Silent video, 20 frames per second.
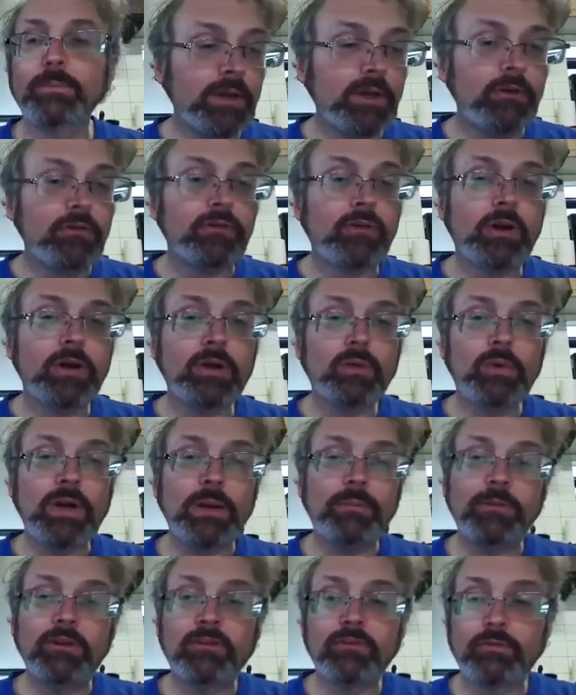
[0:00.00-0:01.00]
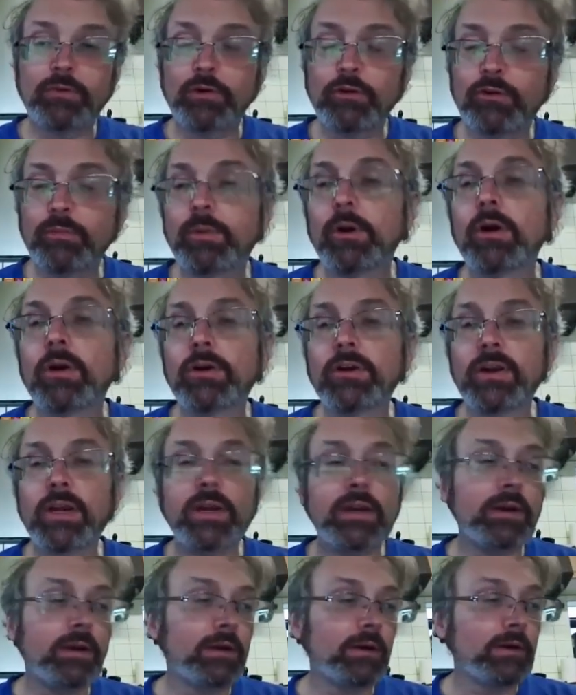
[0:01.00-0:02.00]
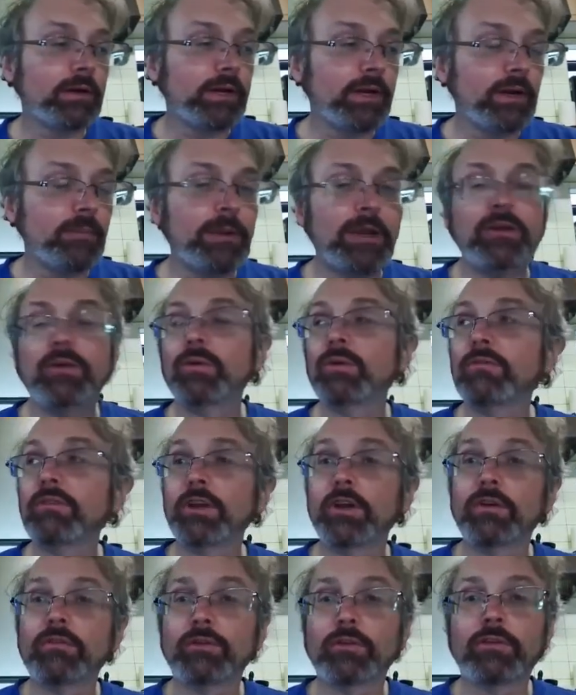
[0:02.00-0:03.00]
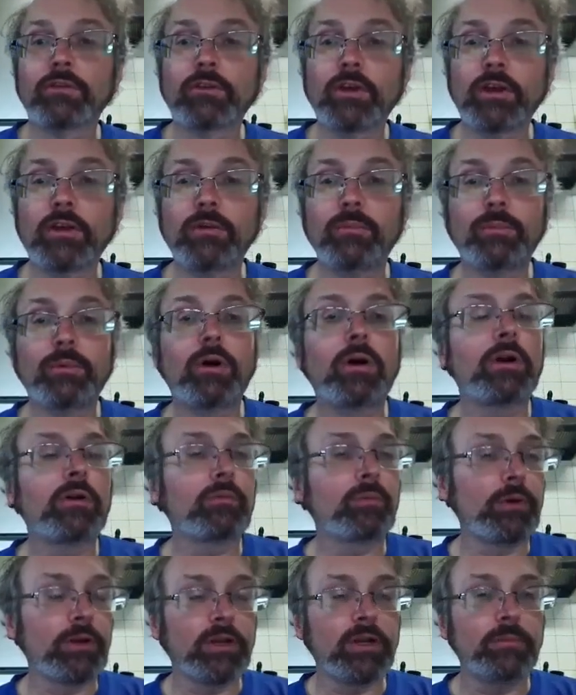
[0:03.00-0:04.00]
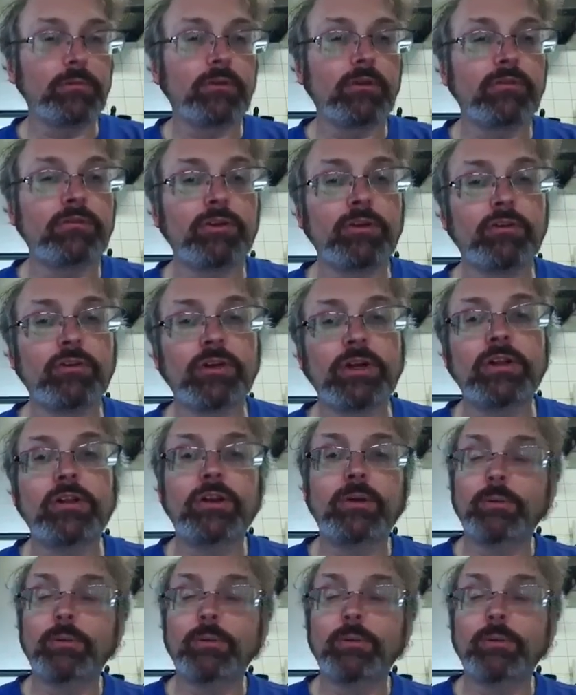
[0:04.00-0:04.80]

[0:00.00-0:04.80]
So I'm going to wrap this first part here, and I may do a video for the second part when it comes to the functionality,